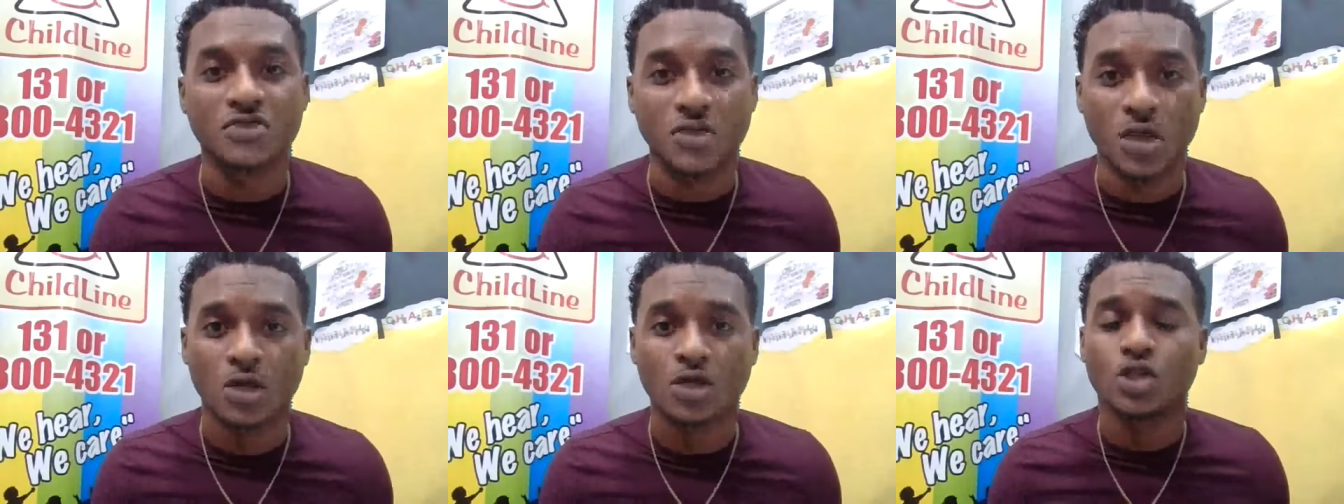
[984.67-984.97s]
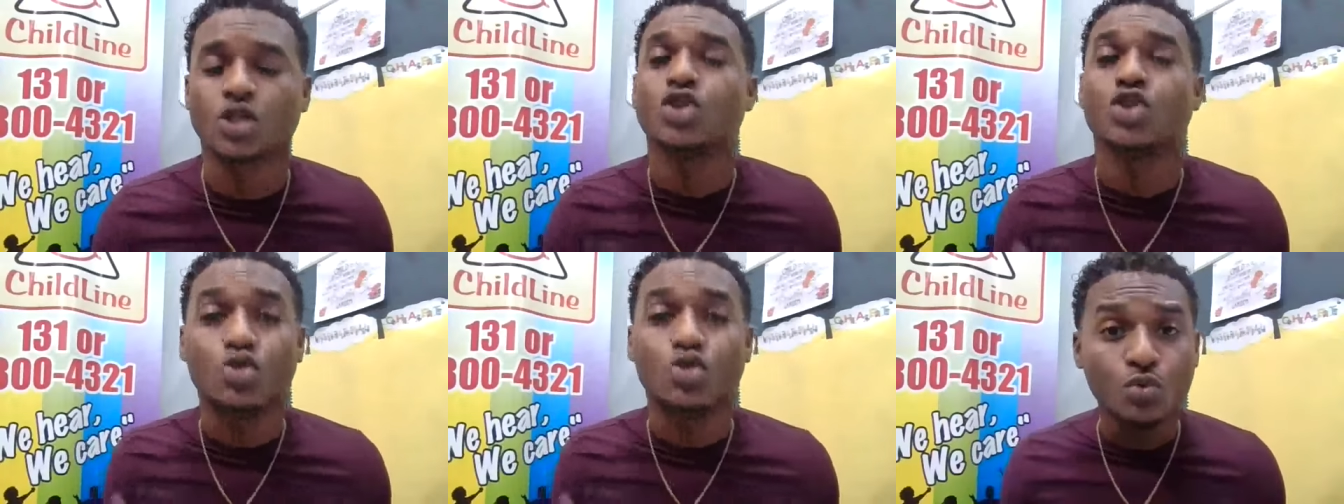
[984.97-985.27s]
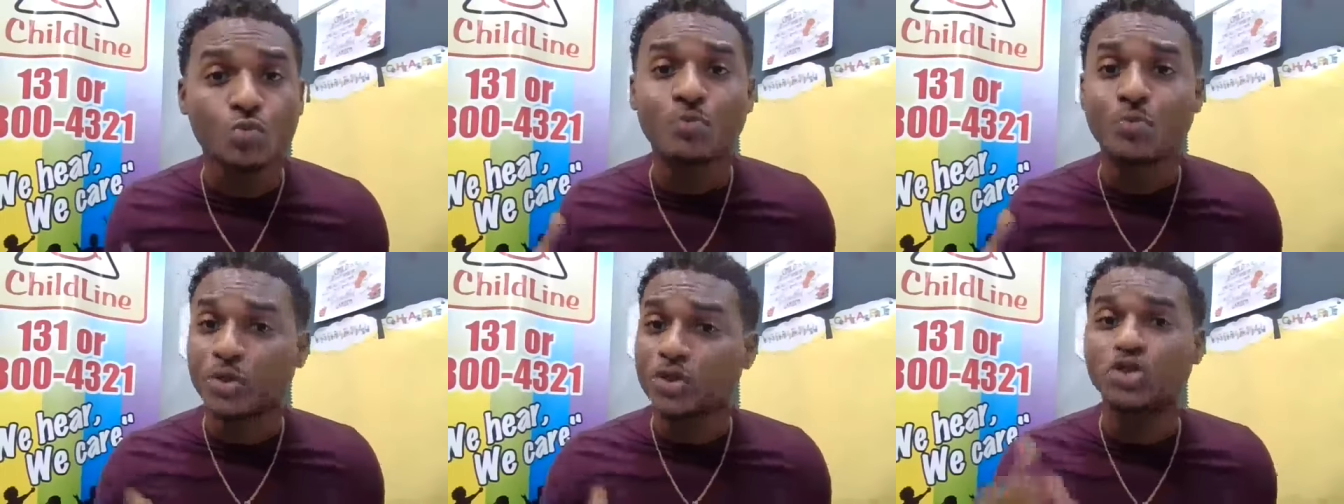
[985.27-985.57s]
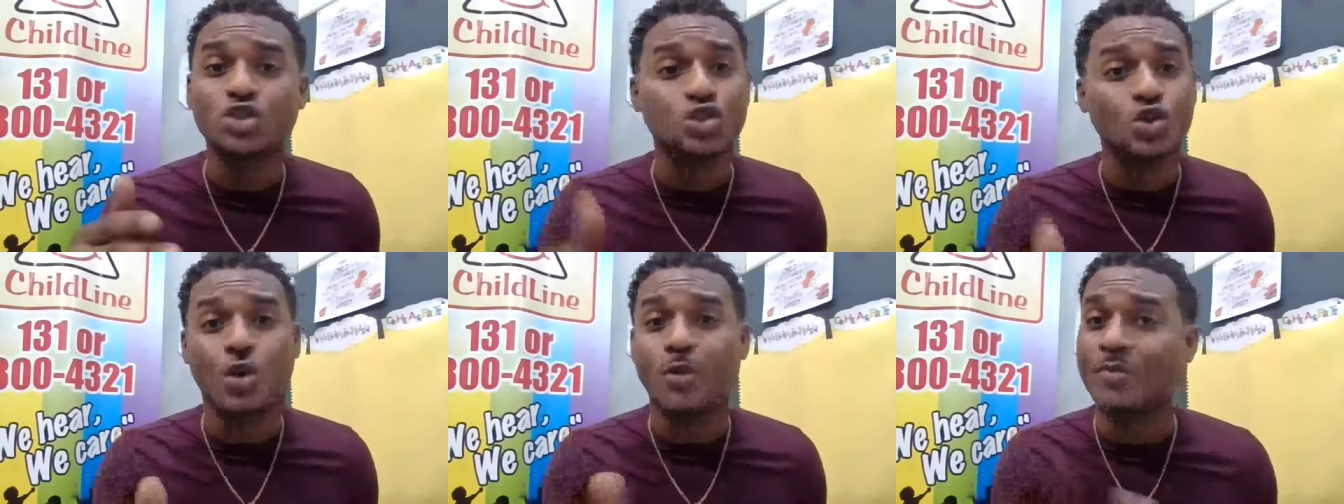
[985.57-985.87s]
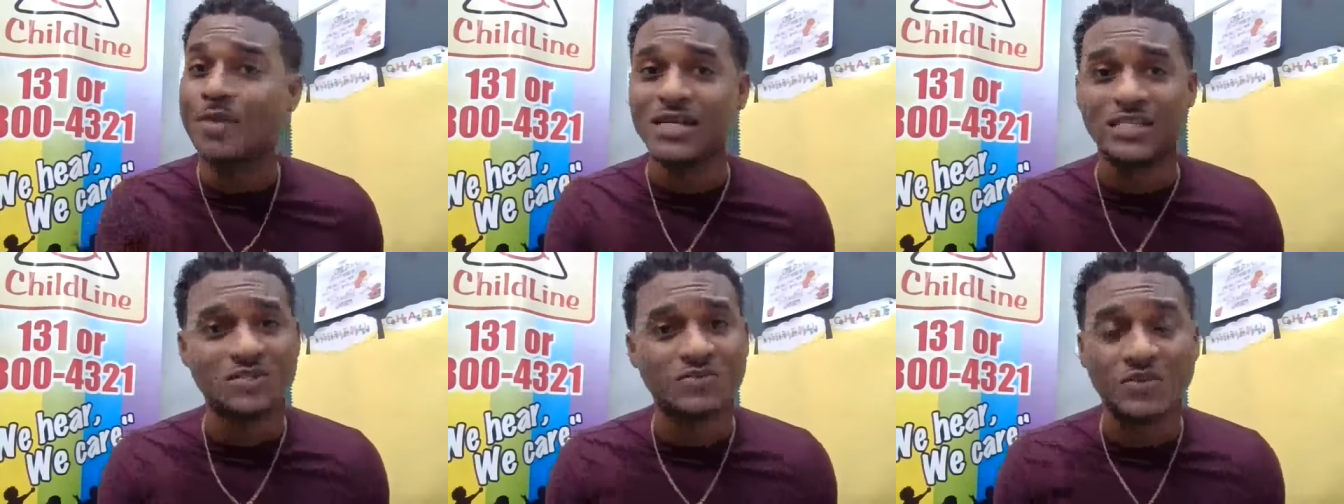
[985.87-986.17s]
done. You put your
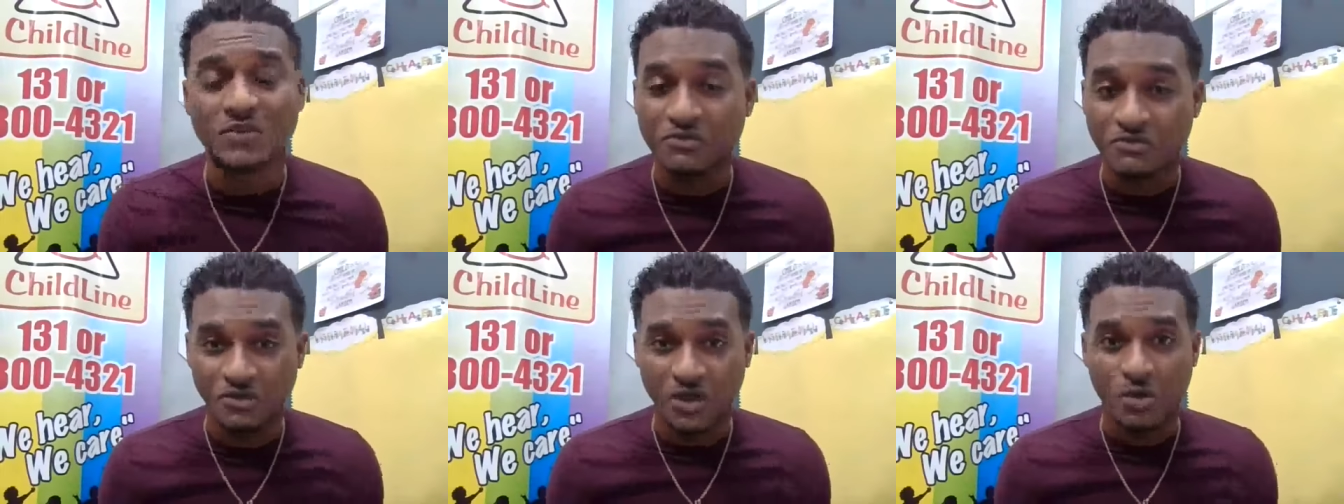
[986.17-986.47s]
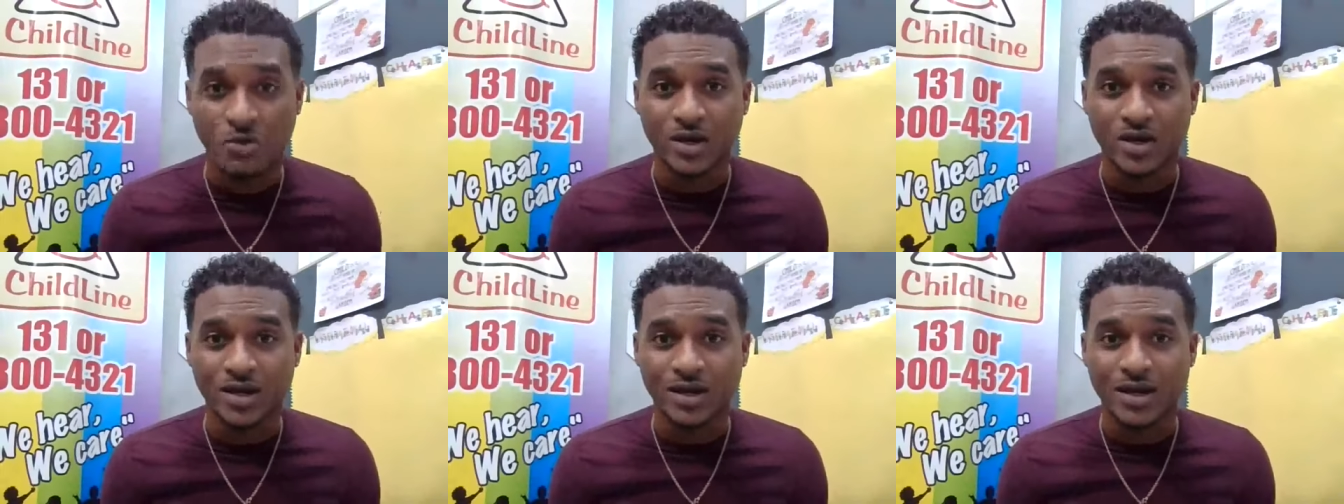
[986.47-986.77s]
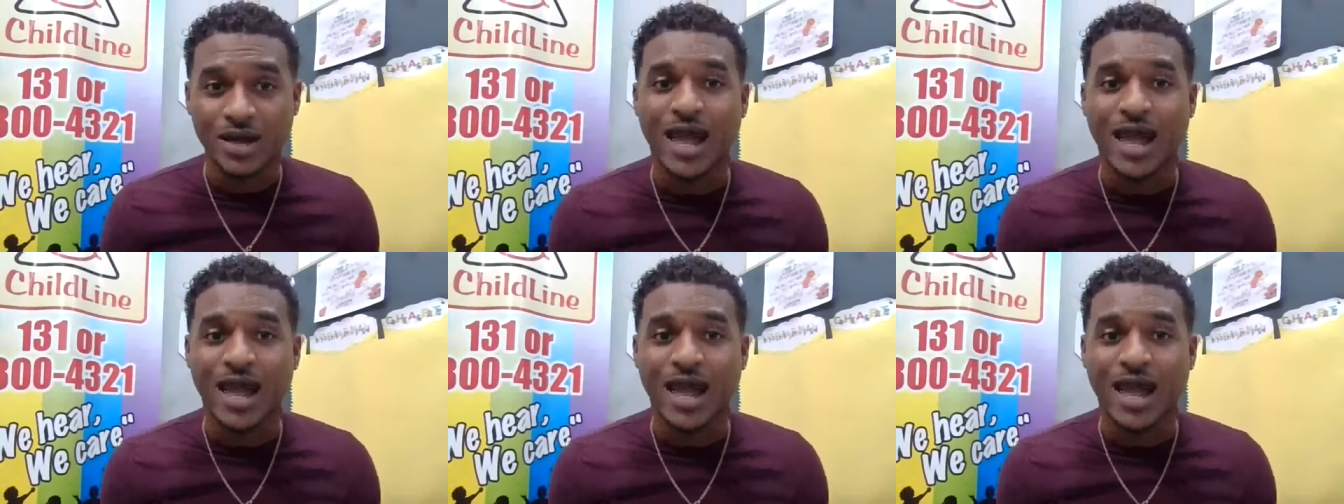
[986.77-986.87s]
best foot forward.